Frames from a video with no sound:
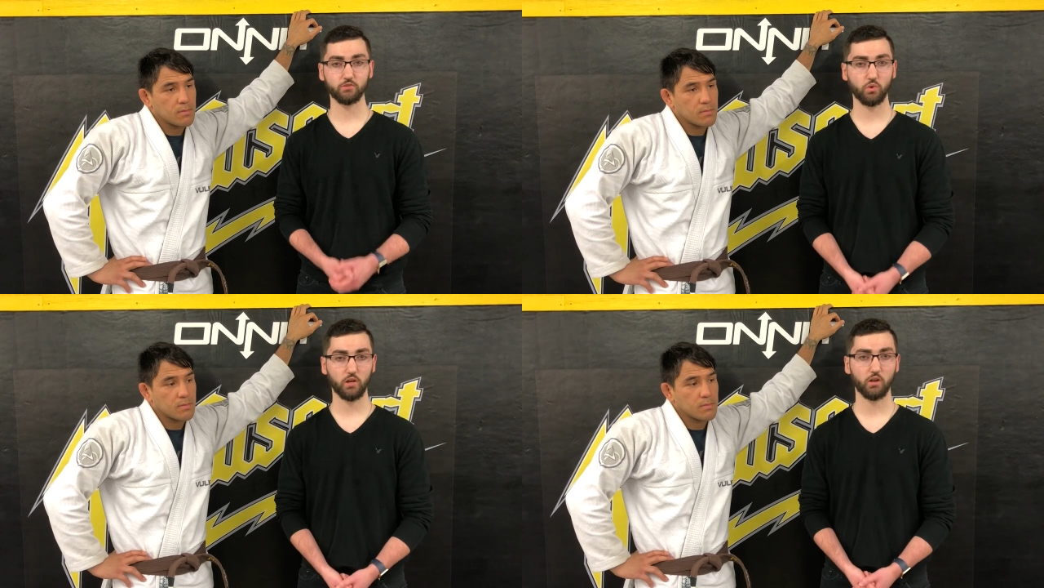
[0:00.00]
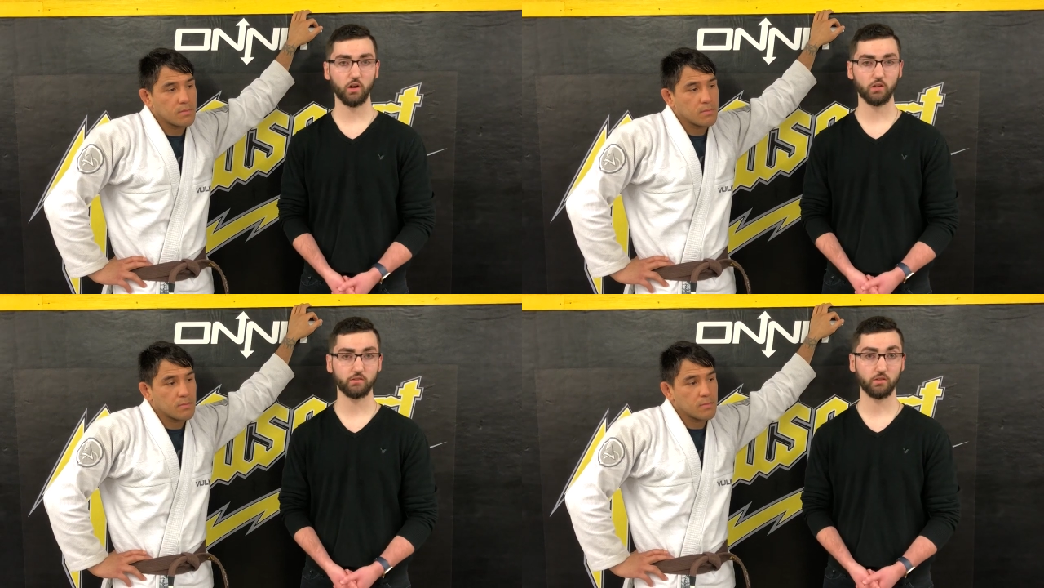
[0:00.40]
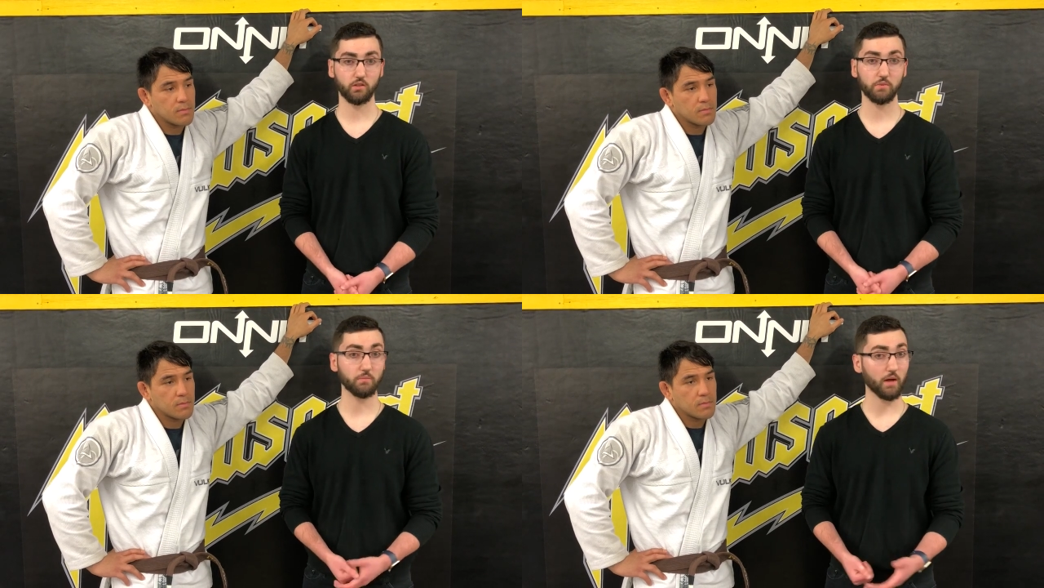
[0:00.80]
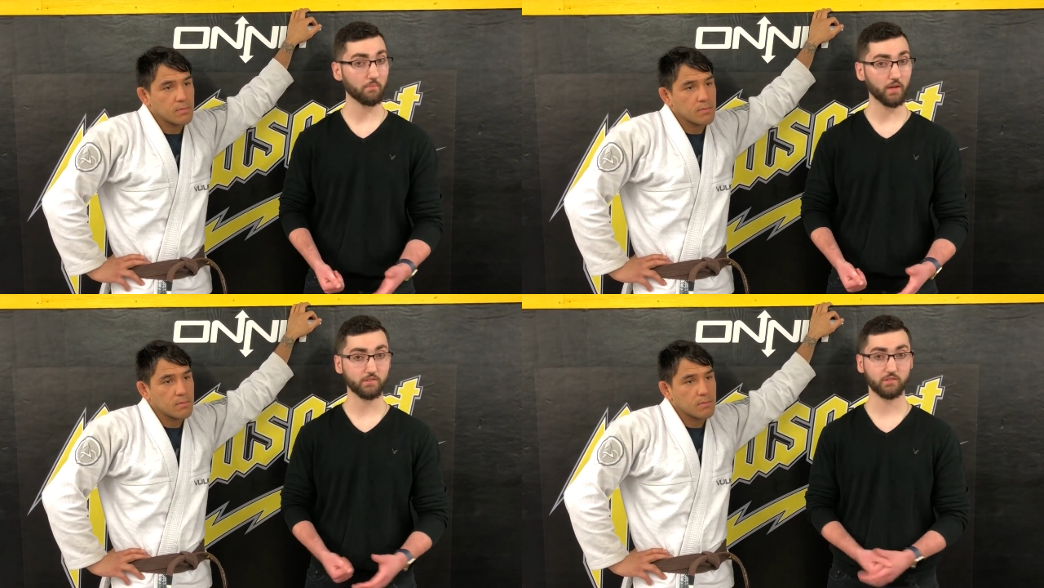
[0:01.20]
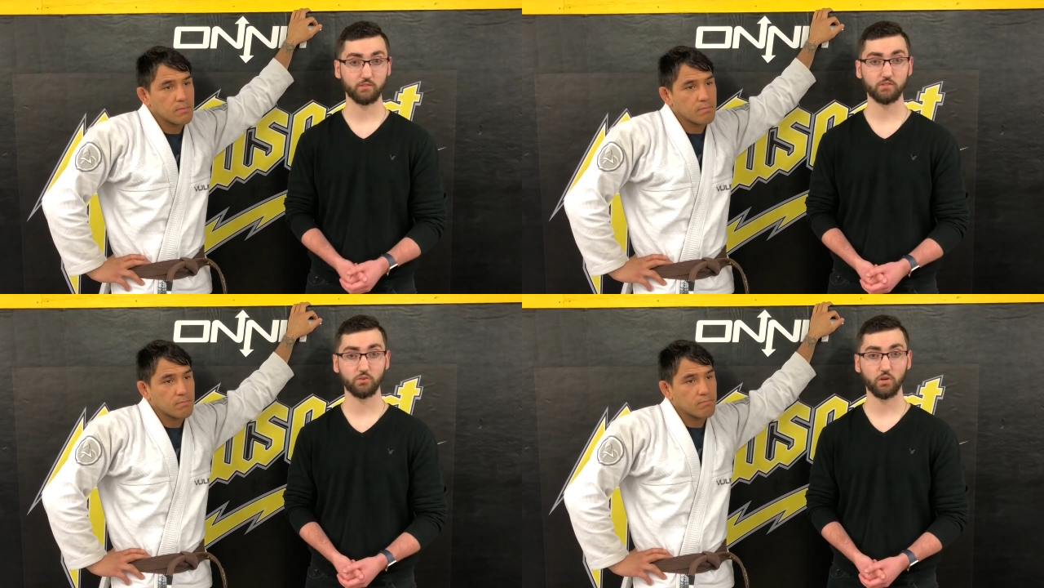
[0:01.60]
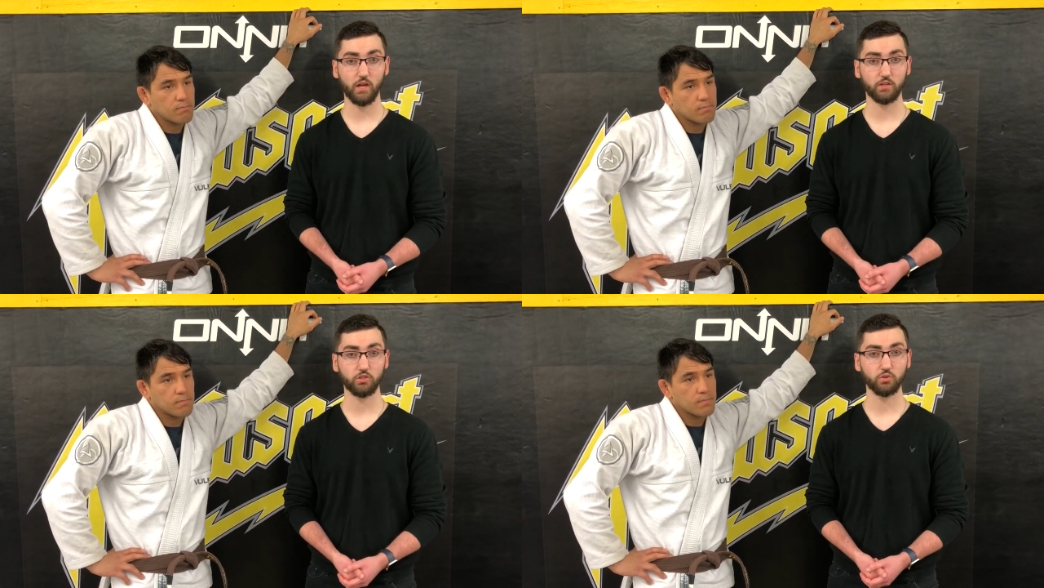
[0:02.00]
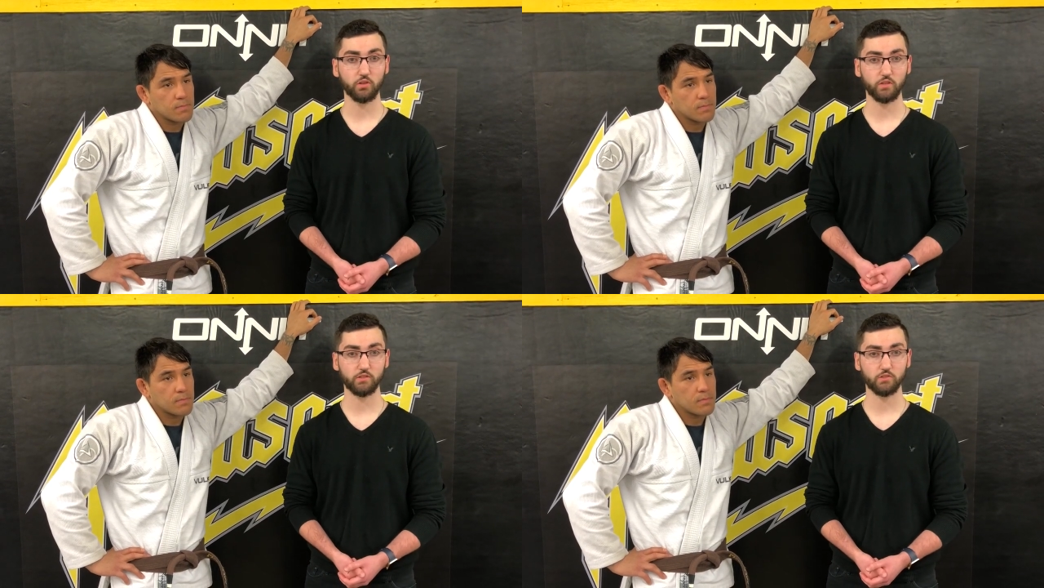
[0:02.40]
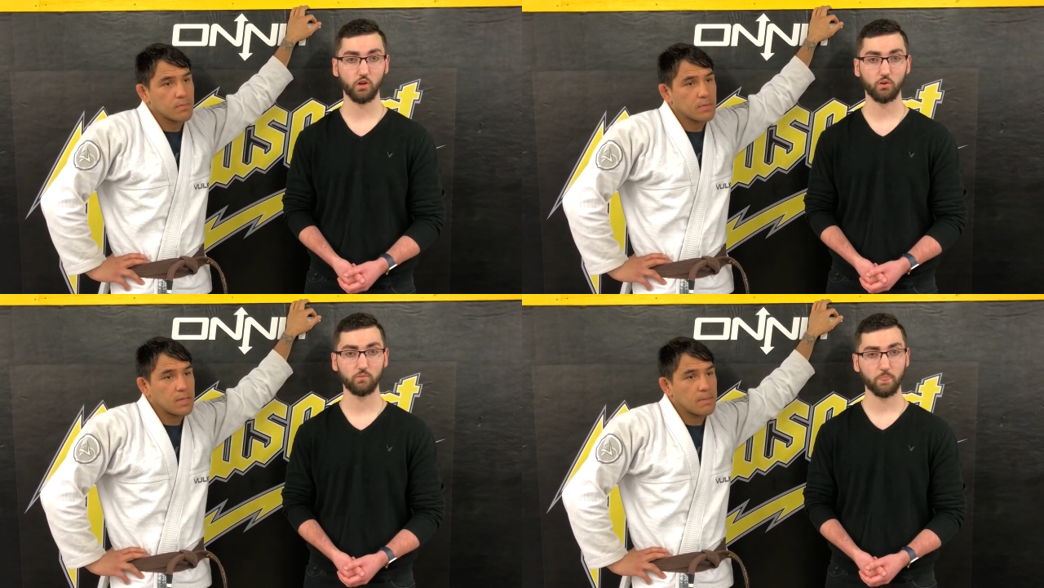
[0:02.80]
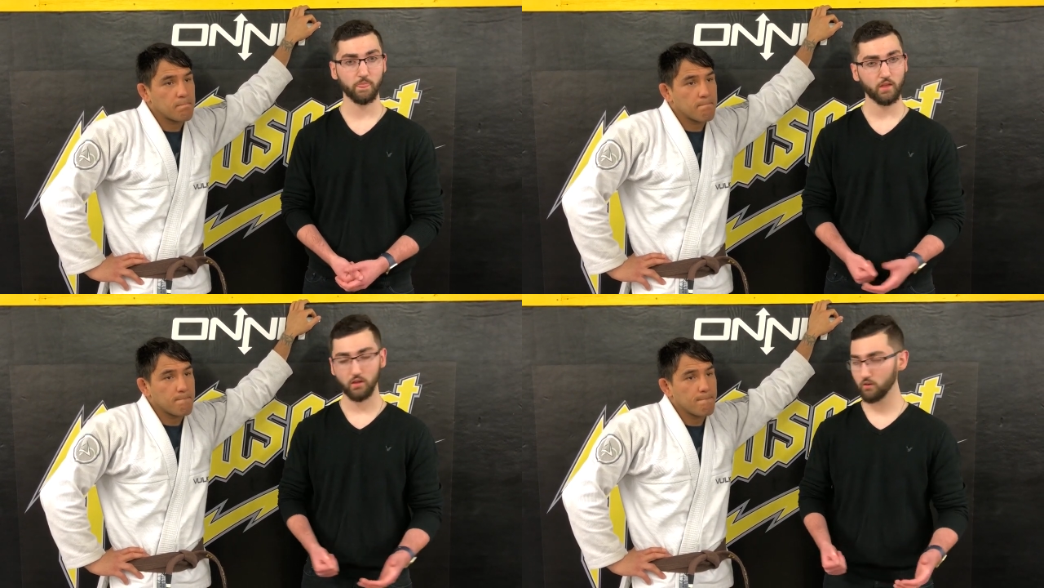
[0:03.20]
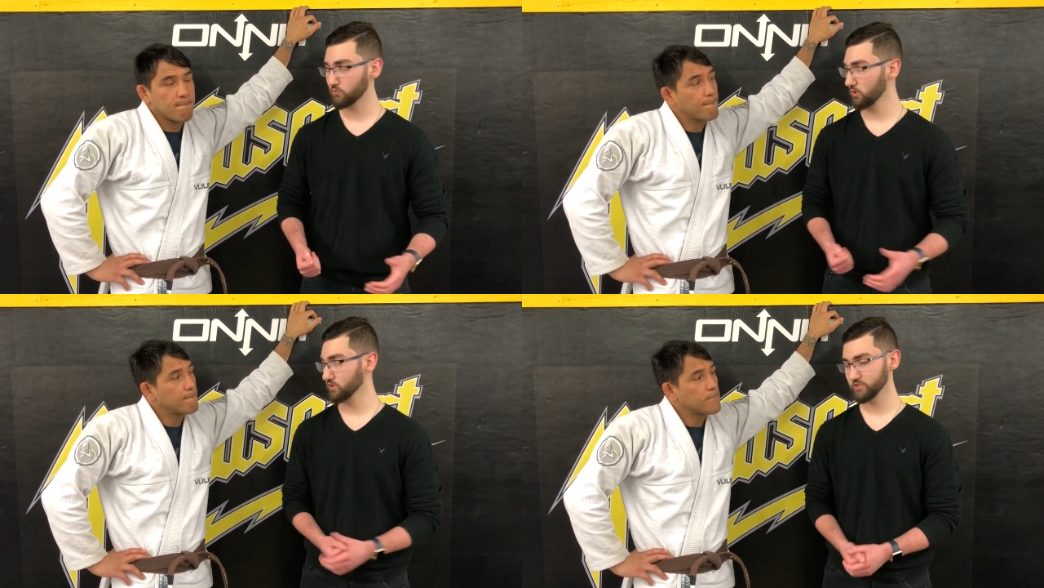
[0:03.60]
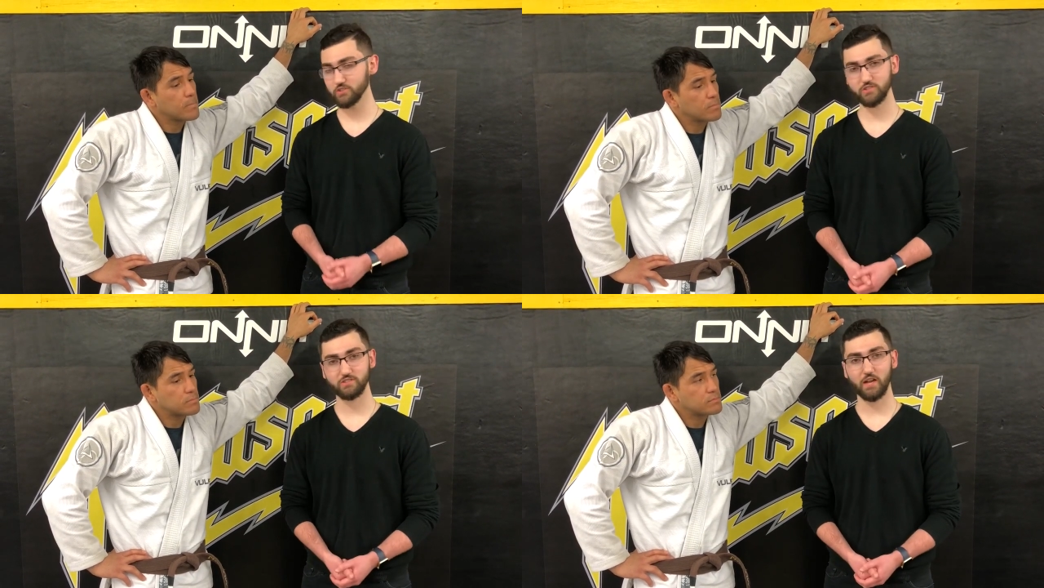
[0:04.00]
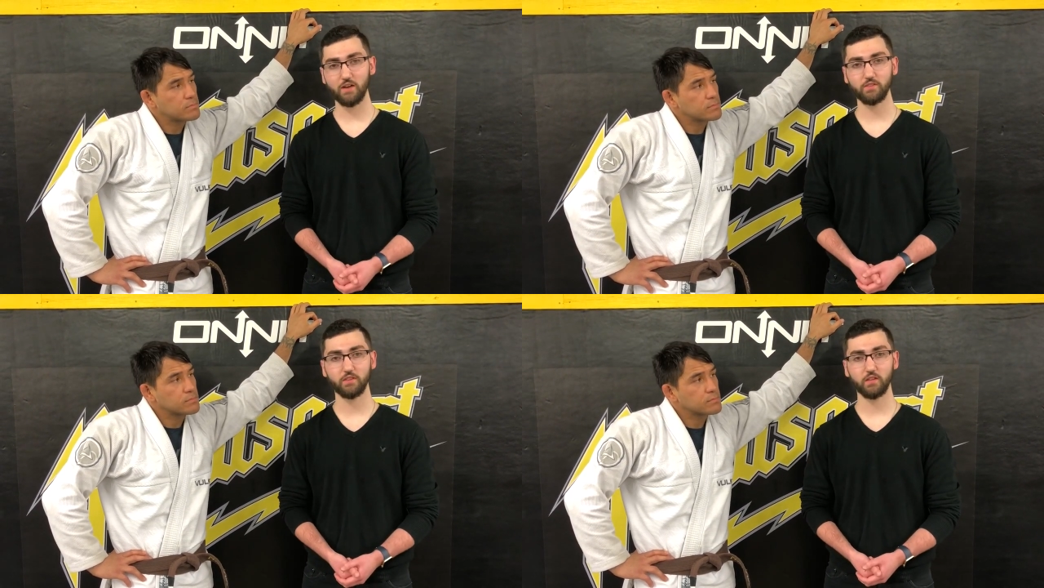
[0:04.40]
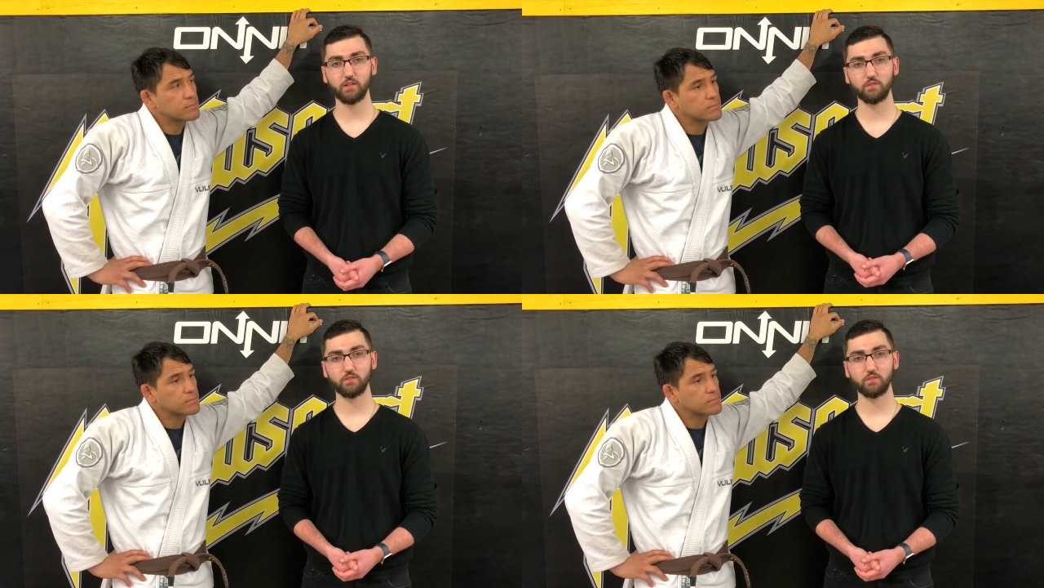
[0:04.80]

Speaker 1: just working hard to be my best and see what I can do with it. So, of course, let's just dive into the